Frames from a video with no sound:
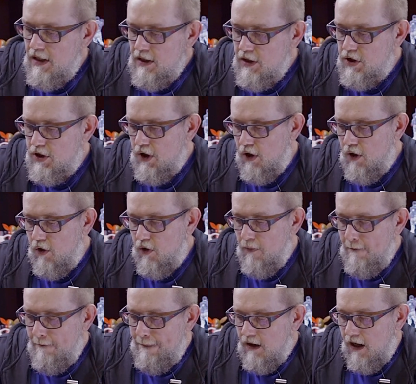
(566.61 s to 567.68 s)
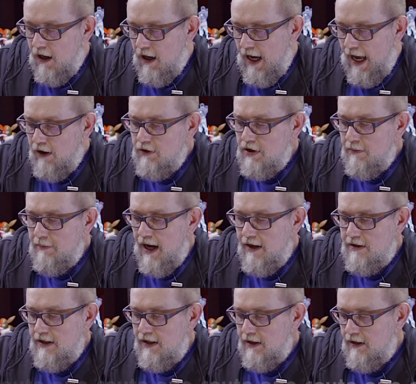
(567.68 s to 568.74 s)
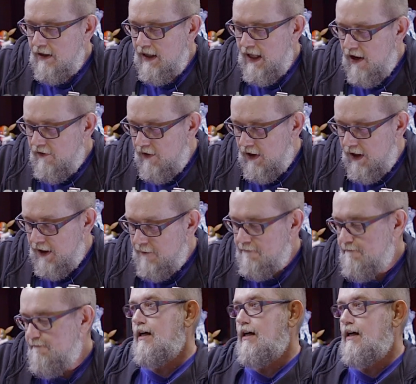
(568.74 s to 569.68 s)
So automatic leveling.